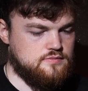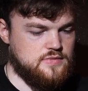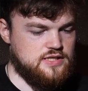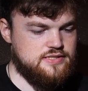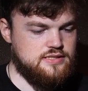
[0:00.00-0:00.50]

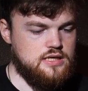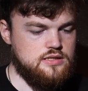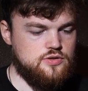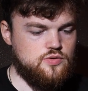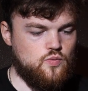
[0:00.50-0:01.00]

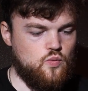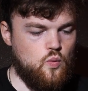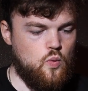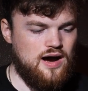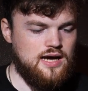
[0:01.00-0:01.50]
stated
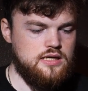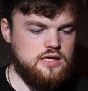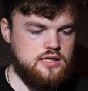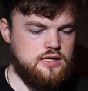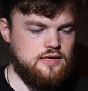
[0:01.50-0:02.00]
why
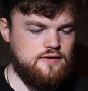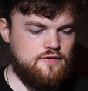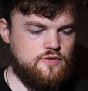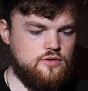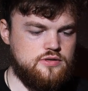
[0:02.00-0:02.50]
he
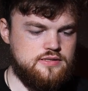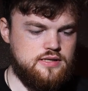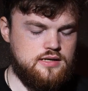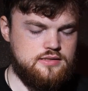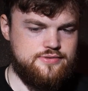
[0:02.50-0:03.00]
thought
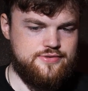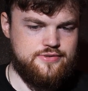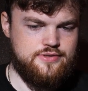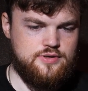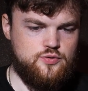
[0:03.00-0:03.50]

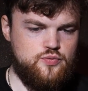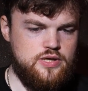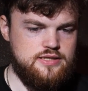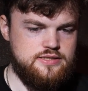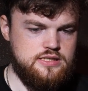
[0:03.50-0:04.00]
that
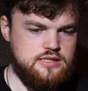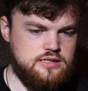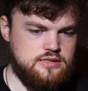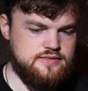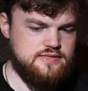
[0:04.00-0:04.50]
creating
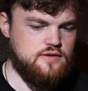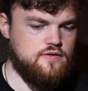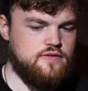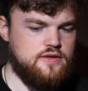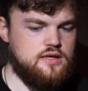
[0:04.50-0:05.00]

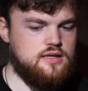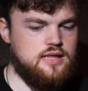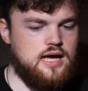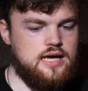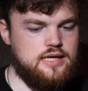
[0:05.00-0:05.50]
something
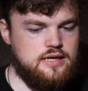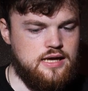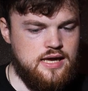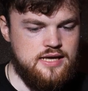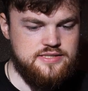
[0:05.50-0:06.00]
like
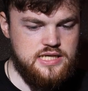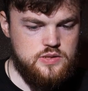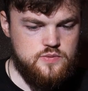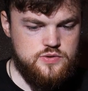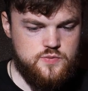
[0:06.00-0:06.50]

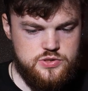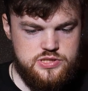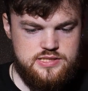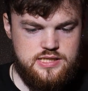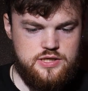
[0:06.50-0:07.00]
Tailwind, which
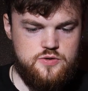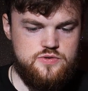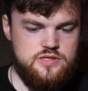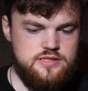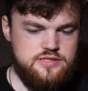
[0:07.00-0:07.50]
is like
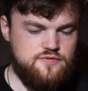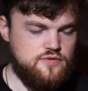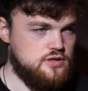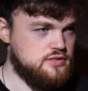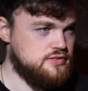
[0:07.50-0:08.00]
utility
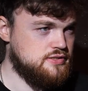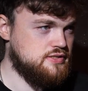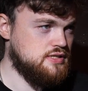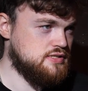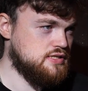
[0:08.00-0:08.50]
first
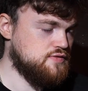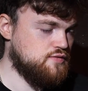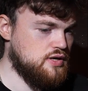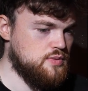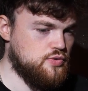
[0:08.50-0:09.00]
CSS
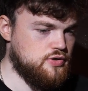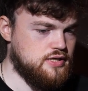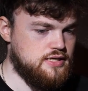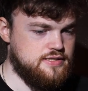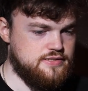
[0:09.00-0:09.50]
framework,
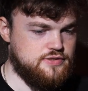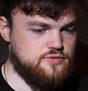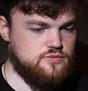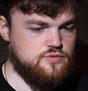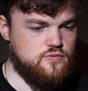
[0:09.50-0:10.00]

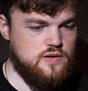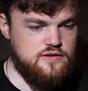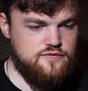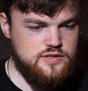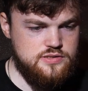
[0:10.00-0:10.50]
is
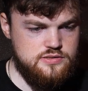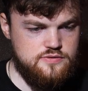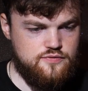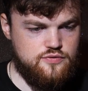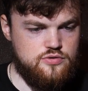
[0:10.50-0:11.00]
relevant
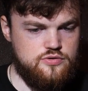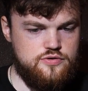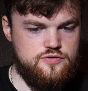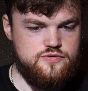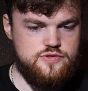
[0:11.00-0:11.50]
for
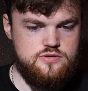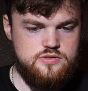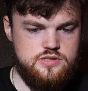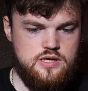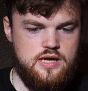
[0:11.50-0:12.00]
users.